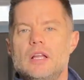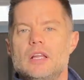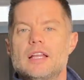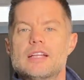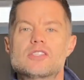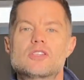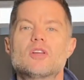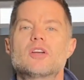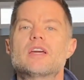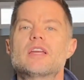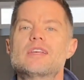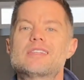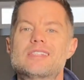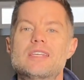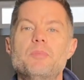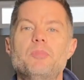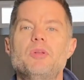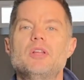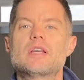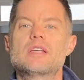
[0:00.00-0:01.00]
Let's look at a
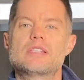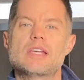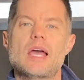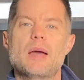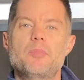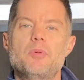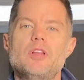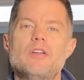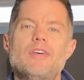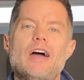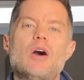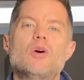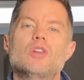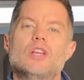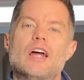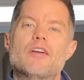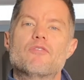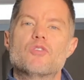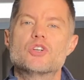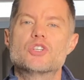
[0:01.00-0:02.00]
simple example of how
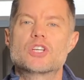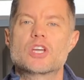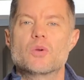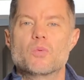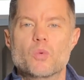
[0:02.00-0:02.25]
leverage can